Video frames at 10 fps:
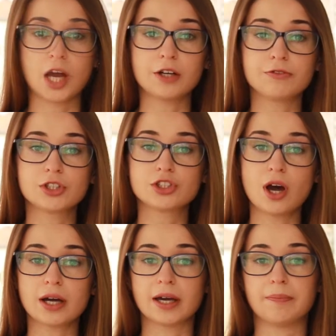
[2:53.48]
if we
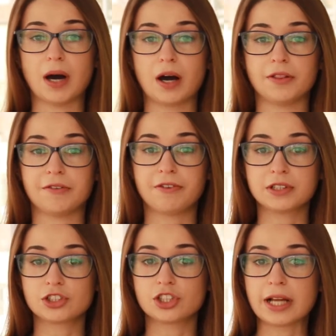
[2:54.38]
talk about the
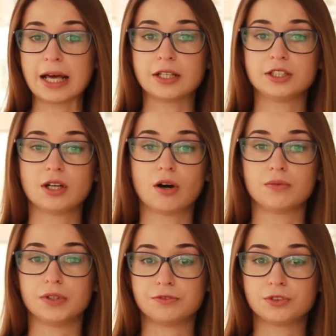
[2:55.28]
functionality
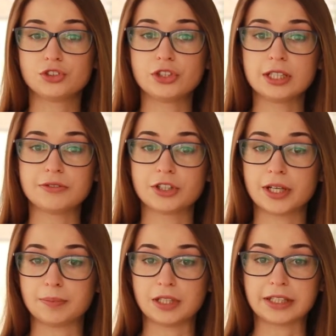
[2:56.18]
of the food delivery
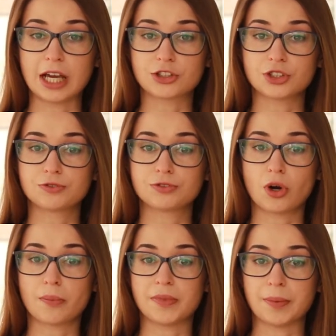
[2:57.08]
application
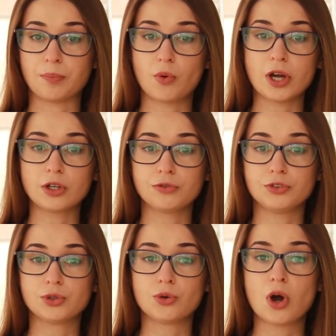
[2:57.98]
from the point of
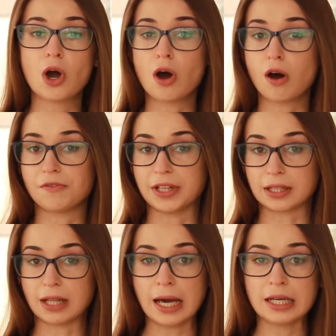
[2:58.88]
view of the
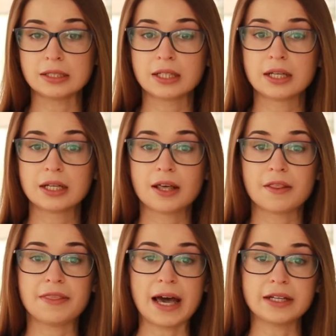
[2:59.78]
client,
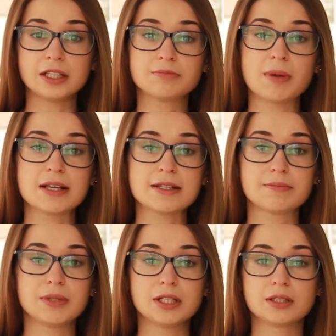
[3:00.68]
then it must
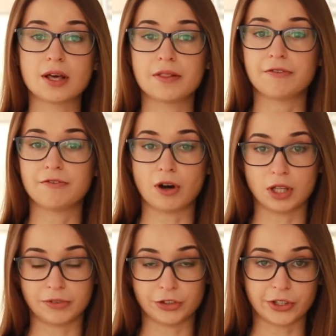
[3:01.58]
meet the
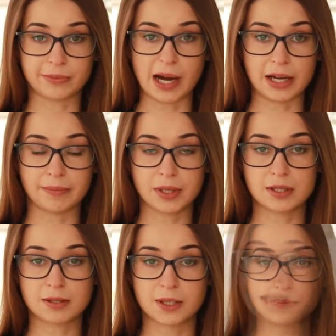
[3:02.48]
following requirements: